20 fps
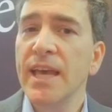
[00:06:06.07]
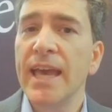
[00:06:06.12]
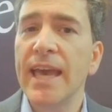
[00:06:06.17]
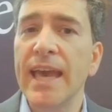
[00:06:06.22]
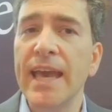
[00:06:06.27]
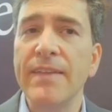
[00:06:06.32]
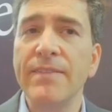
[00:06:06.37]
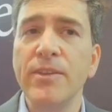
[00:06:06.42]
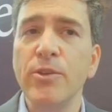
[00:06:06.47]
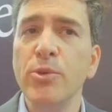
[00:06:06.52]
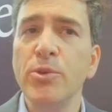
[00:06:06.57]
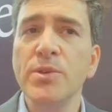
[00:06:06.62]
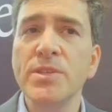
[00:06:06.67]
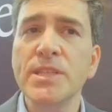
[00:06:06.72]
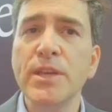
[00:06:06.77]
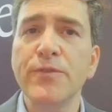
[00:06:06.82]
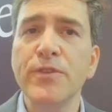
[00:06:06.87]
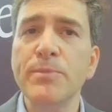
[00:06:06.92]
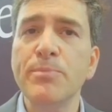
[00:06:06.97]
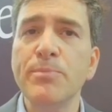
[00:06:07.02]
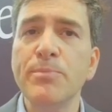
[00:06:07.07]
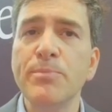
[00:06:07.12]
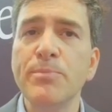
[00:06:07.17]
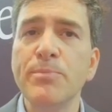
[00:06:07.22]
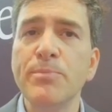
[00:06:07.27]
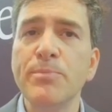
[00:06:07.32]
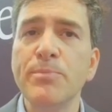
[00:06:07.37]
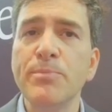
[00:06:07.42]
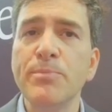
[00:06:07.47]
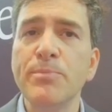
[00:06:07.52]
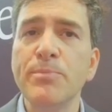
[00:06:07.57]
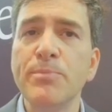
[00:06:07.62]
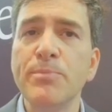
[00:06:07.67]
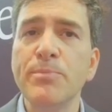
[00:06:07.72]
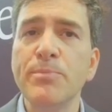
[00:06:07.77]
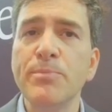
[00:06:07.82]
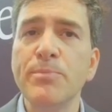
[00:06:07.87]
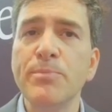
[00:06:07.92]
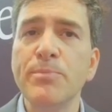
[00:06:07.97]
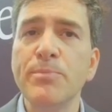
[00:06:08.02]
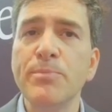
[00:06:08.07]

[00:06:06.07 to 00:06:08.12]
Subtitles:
and you use different parts of the